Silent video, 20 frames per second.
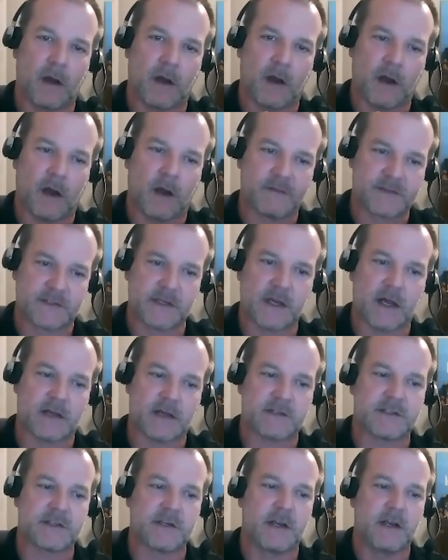of
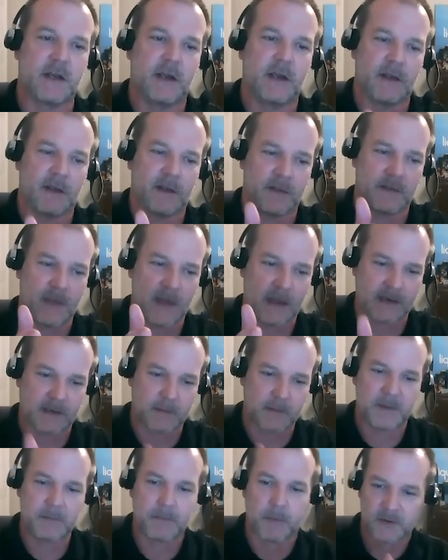such that
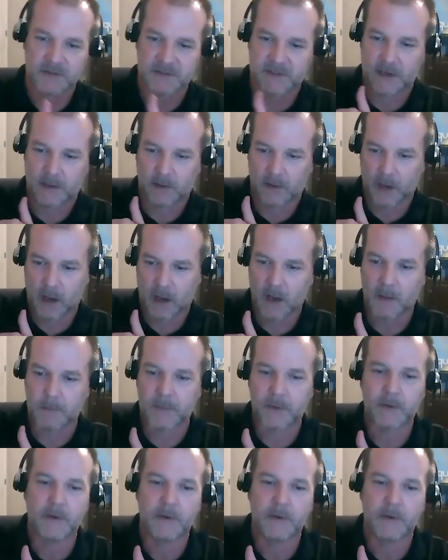can be burst scaled up